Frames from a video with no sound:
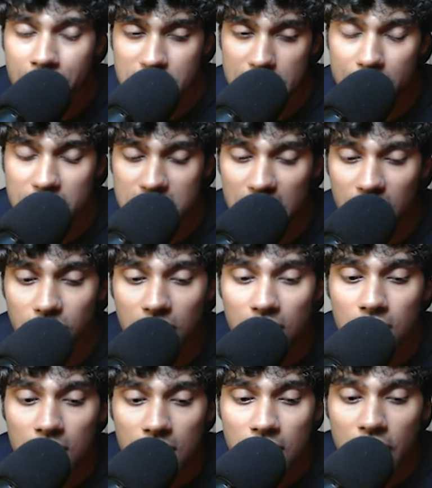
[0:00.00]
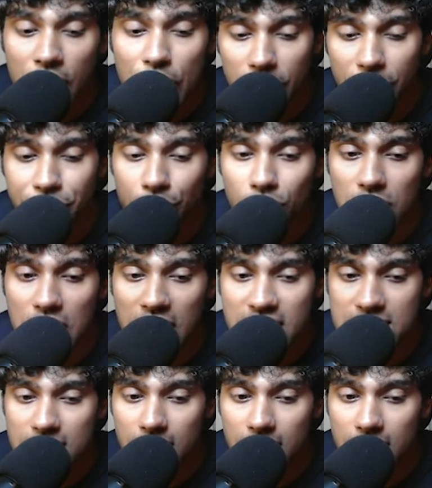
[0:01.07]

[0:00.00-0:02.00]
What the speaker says: MCP server. If you guys